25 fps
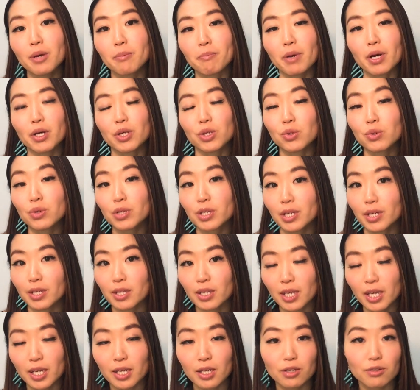but you
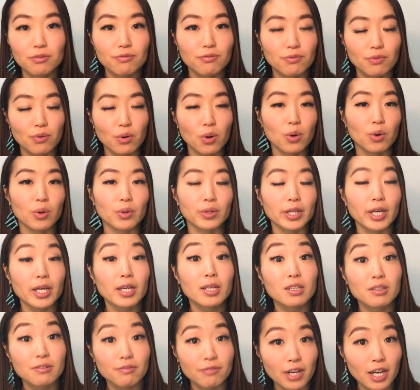can get it for
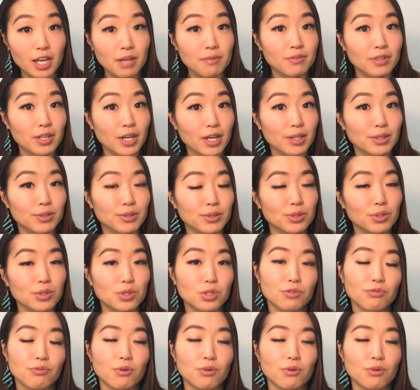$95